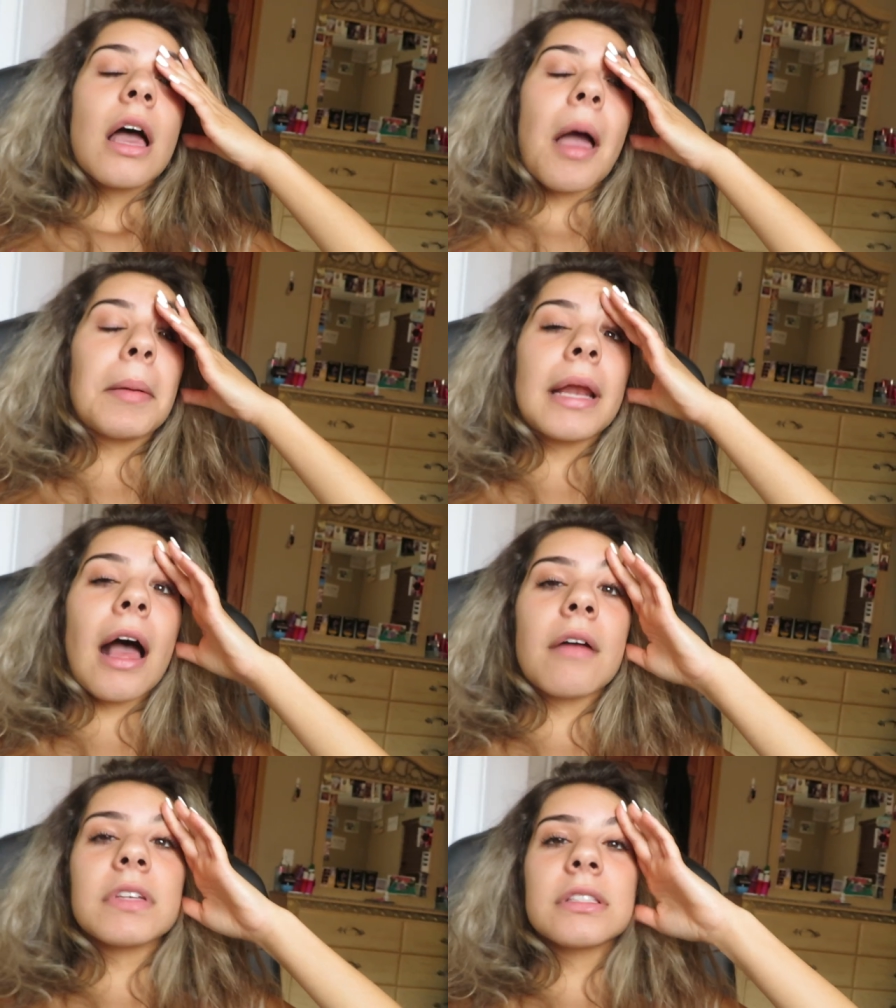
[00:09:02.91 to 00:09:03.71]
I mean,
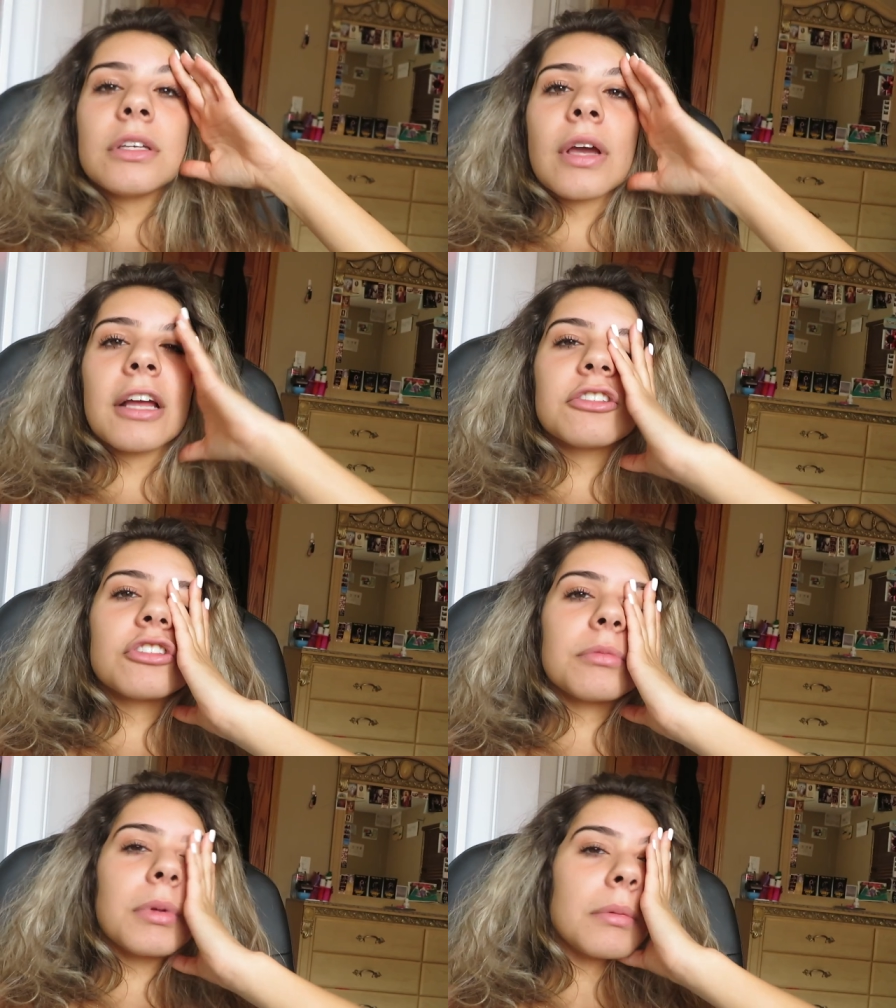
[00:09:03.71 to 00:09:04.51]
obviously you guys
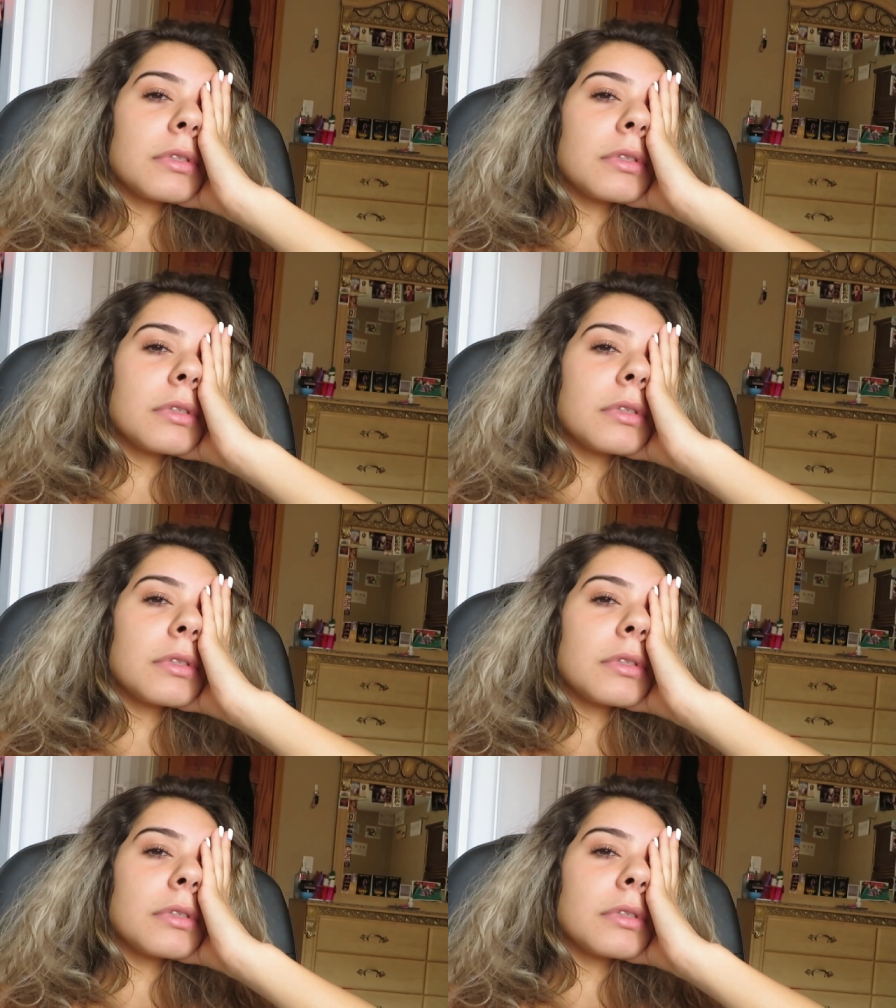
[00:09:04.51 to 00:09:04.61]
should be